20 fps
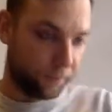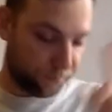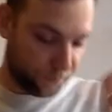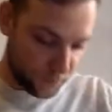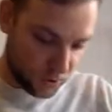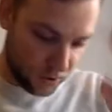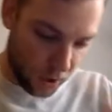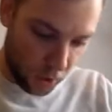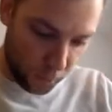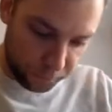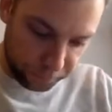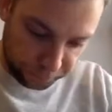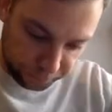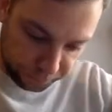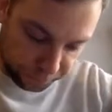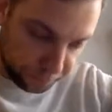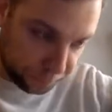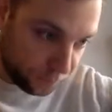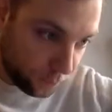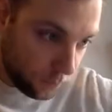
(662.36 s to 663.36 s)
So,
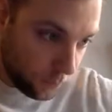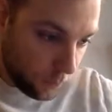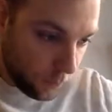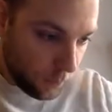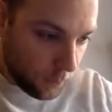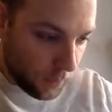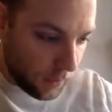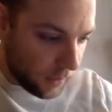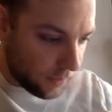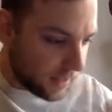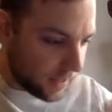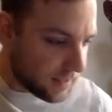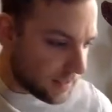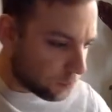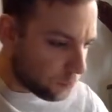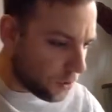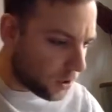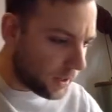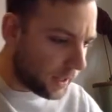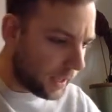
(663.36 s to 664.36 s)

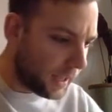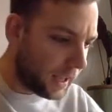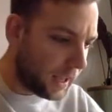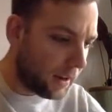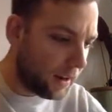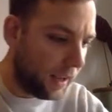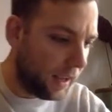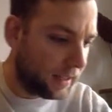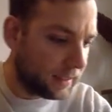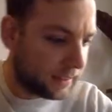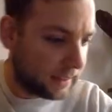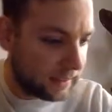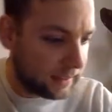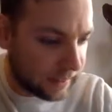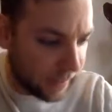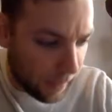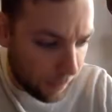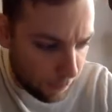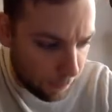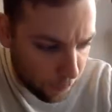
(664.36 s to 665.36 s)
this one here is
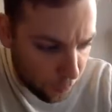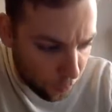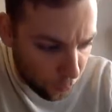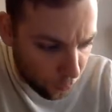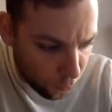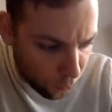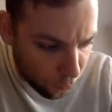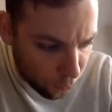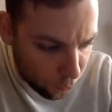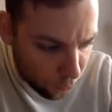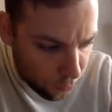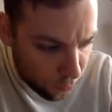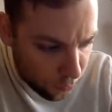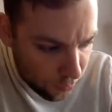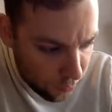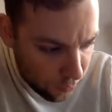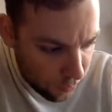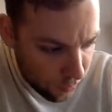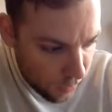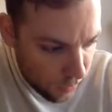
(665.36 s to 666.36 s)
example
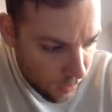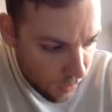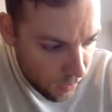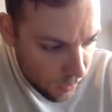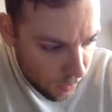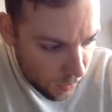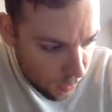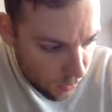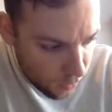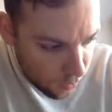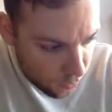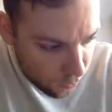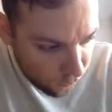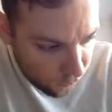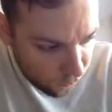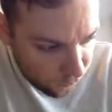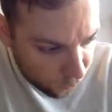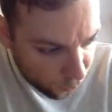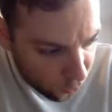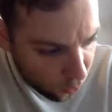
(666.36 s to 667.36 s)

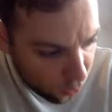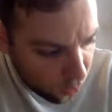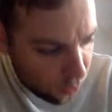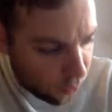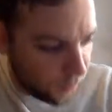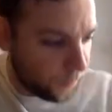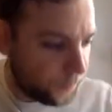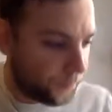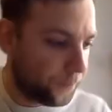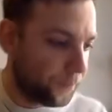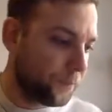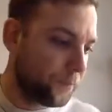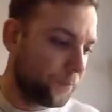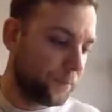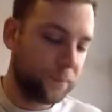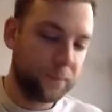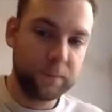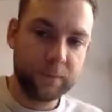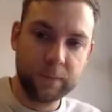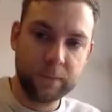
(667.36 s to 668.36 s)
4.
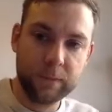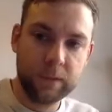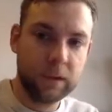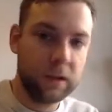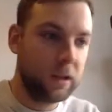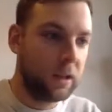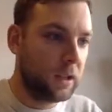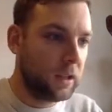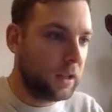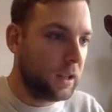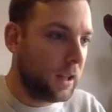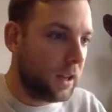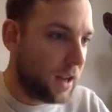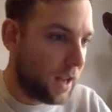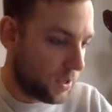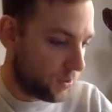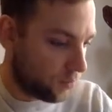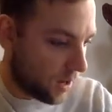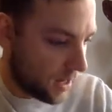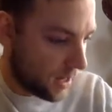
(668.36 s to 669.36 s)

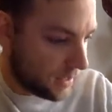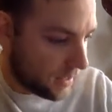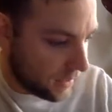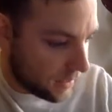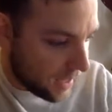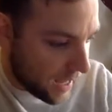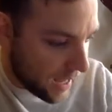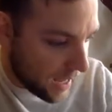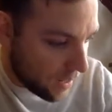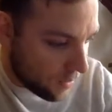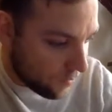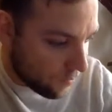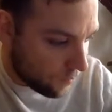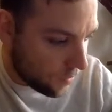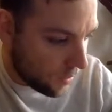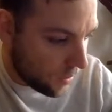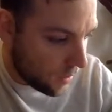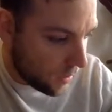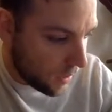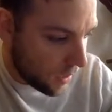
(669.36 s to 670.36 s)
Let's write it
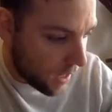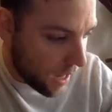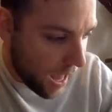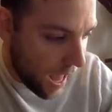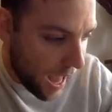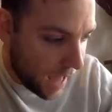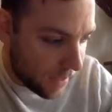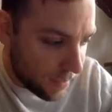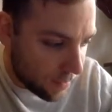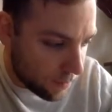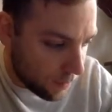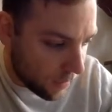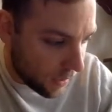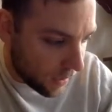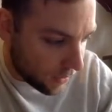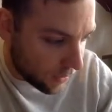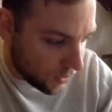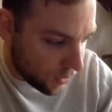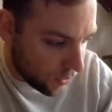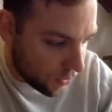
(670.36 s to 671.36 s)
down. X
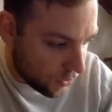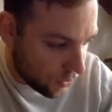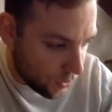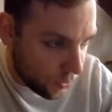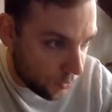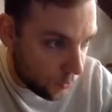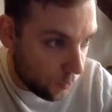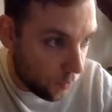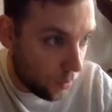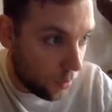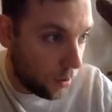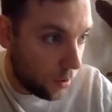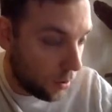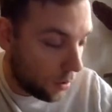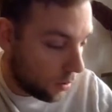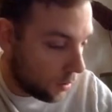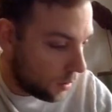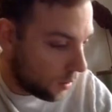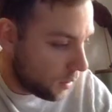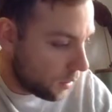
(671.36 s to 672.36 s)
minus 2,
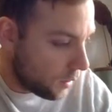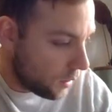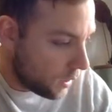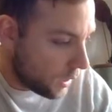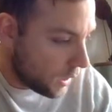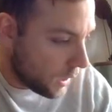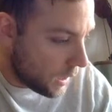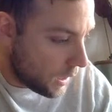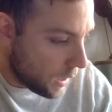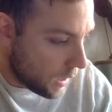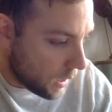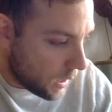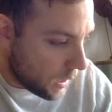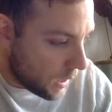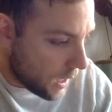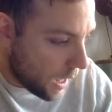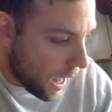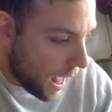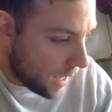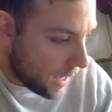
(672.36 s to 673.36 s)

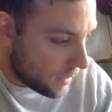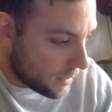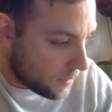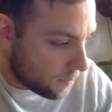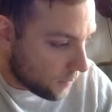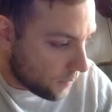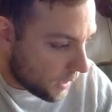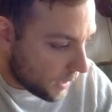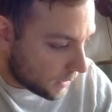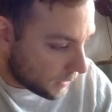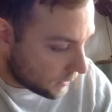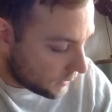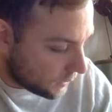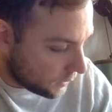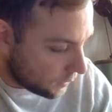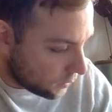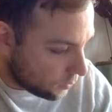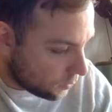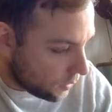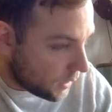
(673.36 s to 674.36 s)
x minus
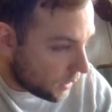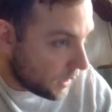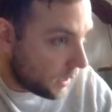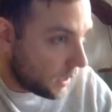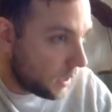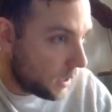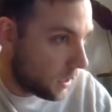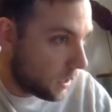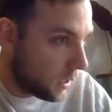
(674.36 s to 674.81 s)
3,